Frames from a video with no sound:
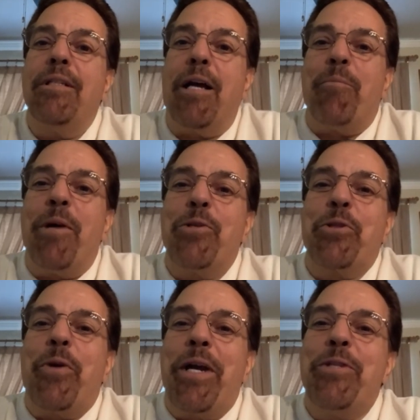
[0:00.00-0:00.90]
Don
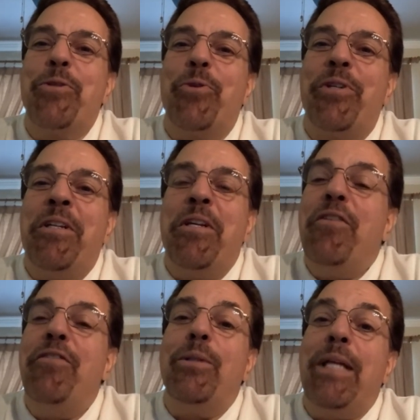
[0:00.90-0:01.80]
Bosco High School
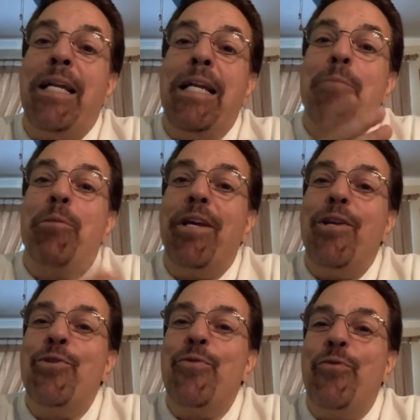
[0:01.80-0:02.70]
filled out an
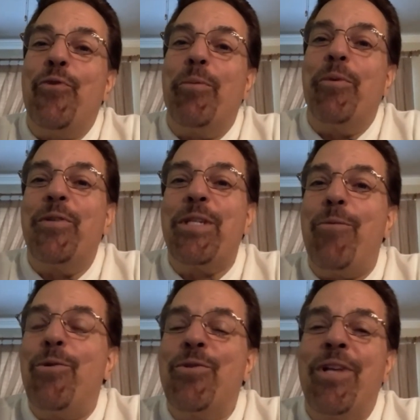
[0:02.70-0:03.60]
application form because
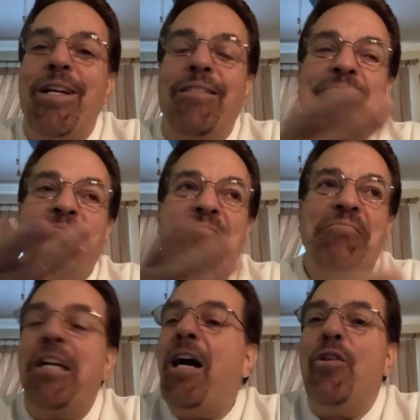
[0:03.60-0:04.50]
I was not
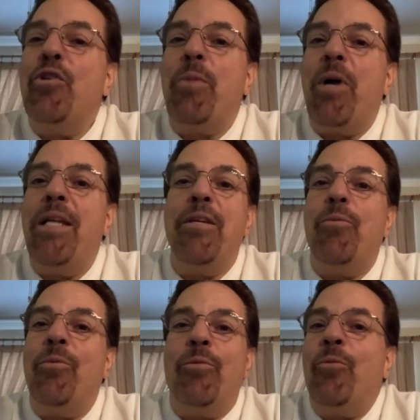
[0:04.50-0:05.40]
college minded
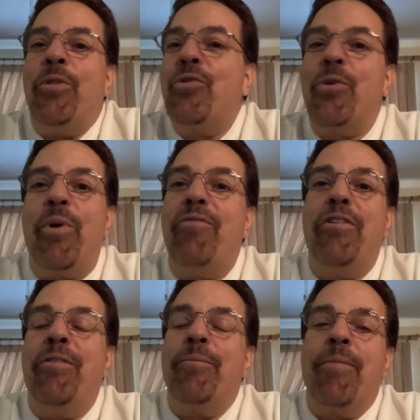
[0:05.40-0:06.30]

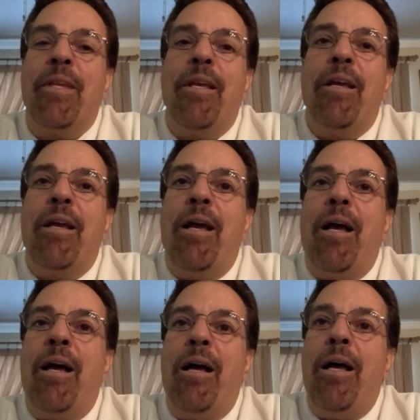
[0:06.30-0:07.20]
whatsoever.
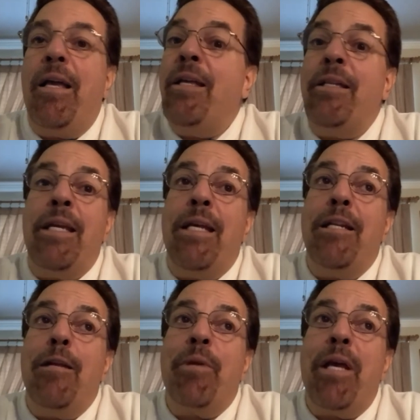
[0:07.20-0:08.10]
Uh, and he
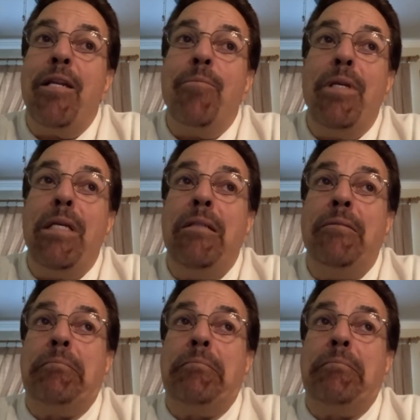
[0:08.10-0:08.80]
ended up getting me